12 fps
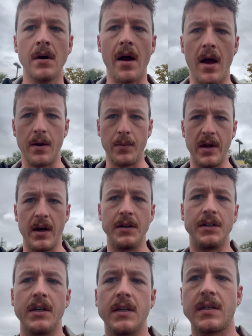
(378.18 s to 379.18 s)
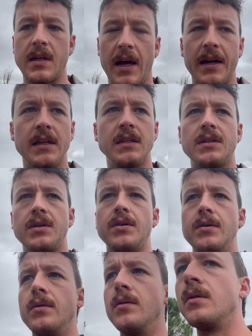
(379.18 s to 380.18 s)
And we are just heading
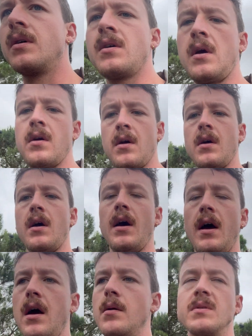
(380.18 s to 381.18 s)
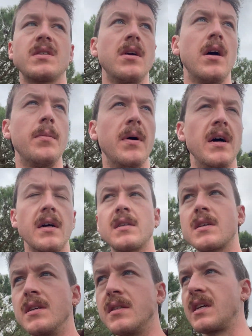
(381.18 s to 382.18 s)
to Starbucks
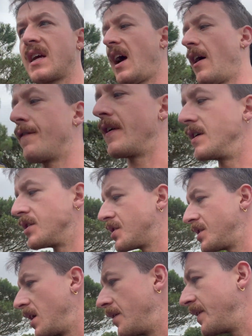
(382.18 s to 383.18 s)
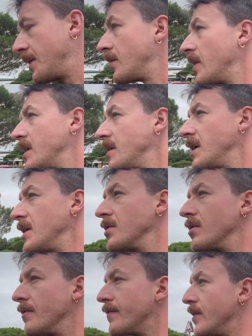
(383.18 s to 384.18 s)
because the cafe is shut and they don't let you eat
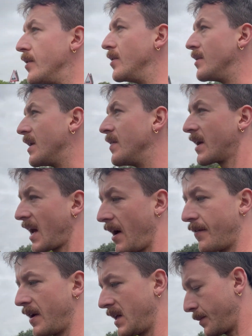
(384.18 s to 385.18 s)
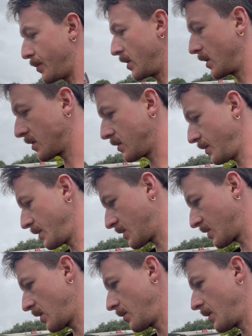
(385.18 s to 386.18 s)
your own food in the cafe at the park, so we're going to
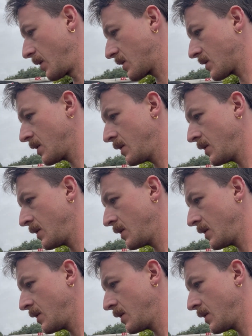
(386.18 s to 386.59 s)
Starbucks.